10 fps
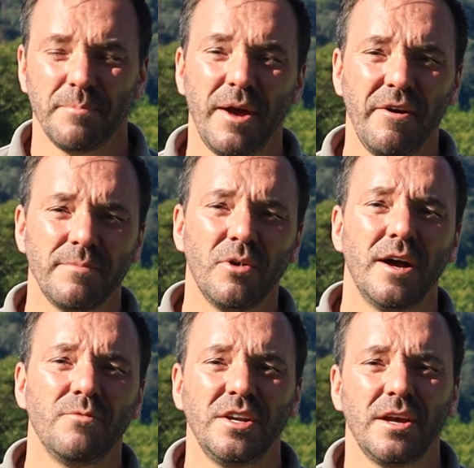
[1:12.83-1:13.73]
Bearing in
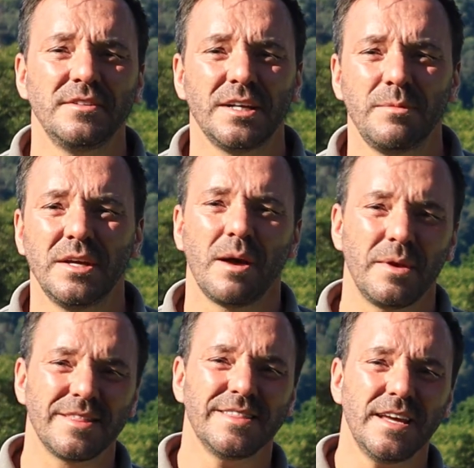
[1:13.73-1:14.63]
mind, videos are going to be
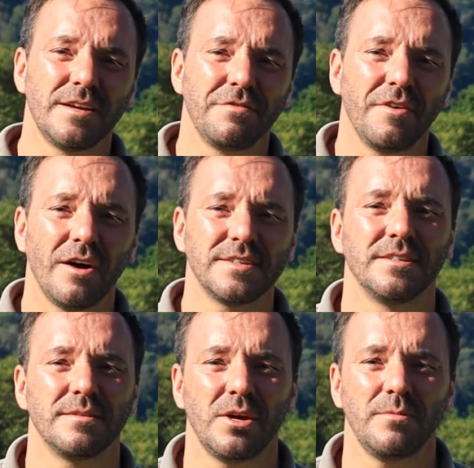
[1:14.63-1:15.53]
coming thick and fast
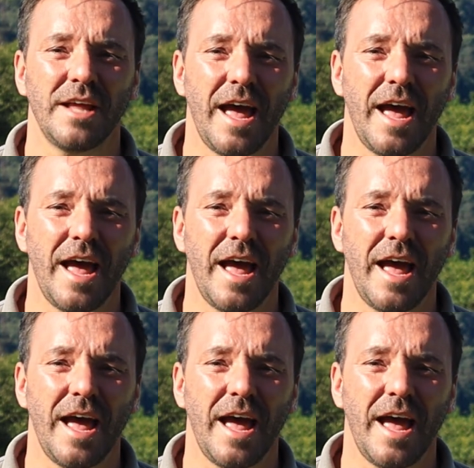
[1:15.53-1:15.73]
at the moment